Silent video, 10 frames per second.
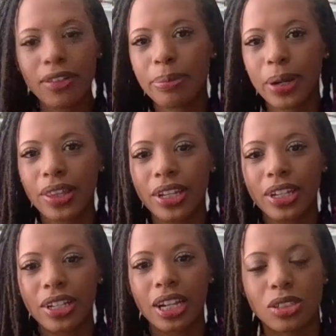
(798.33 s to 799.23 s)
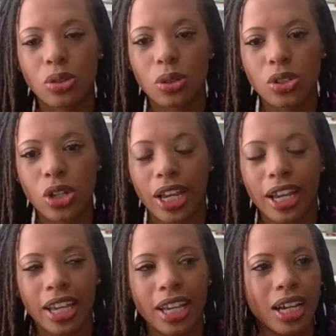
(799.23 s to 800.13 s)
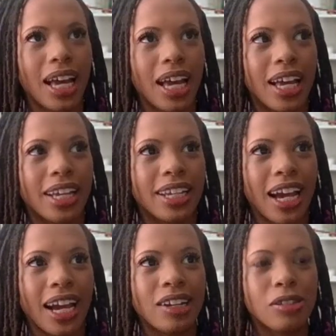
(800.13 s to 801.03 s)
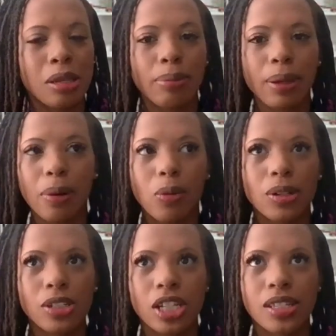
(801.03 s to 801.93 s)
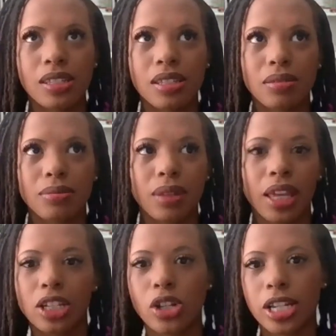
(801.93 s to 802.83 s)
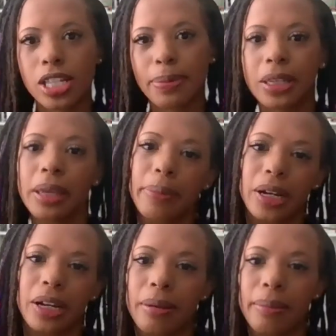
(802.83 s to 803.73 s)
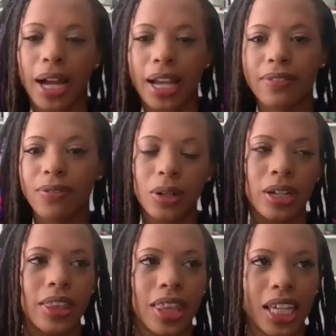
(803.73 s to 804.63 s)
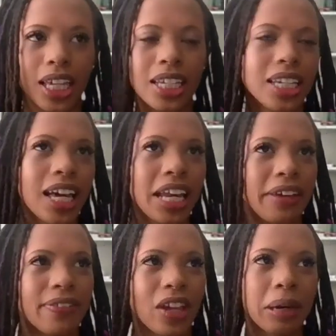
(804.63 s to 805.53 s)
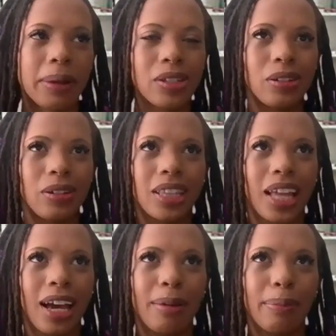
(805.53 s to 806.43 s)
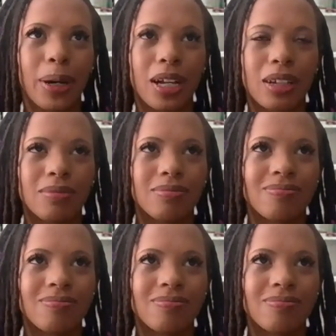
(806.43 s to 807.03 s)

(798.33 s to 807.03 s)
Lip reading: a brother dual tray, and I know some people will just like transport the printer back and forth. And I've thought about doing that, but